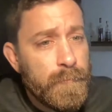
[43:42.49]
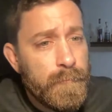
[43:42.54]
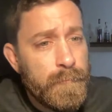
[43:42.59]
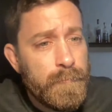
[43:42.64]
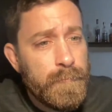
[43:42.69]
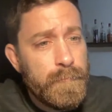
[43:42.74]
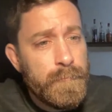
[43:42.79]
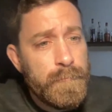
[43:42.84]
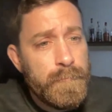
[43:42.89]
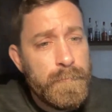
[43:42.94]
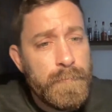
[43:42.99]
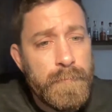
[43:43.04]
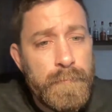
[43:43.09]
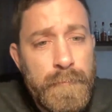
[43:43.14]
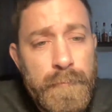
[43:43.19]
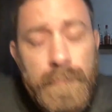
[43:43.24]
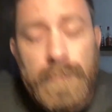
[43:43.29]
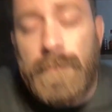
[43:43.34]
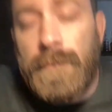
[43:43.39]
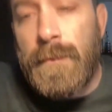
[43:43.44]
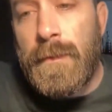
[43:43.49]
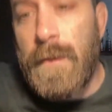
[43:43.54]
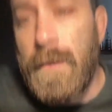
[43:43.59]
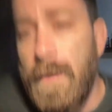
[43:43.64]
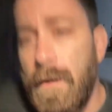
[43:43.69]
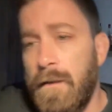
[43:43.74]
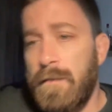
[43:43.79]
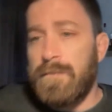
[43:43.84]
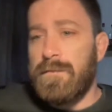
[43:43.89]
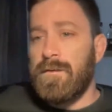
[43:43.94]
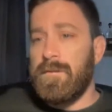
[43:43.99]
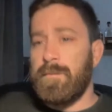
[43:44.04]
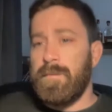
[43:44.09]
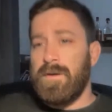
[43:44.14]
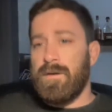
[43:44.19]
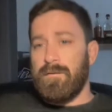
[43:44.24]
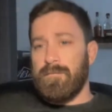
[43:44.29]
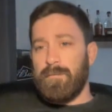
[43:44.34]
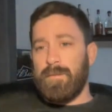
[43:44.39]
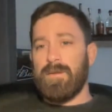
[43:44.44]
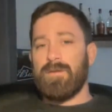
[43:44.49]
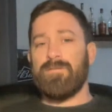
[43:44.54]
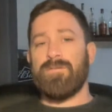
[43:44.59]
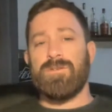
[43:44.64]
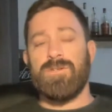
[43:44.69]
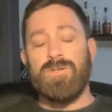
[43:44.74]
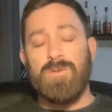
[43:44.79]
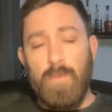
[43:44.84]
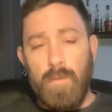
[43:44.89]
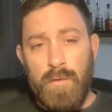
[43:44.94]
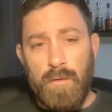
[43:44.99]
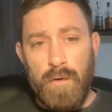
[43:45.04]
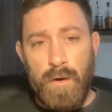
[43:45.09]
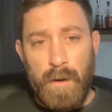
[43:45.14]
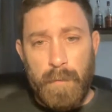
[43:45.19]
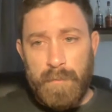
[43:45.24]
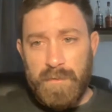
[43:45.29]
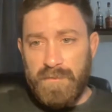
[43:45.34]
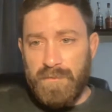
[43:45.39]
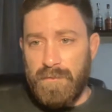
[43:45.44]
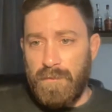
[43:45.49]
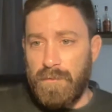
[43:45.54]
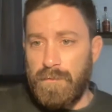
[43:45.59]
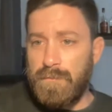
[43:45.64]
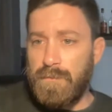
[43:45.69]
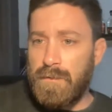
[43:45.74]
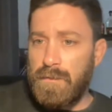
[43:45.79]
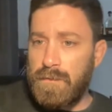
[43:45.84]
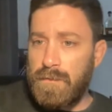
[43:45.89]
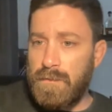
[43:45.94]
it's going to be a bit of a shorter episode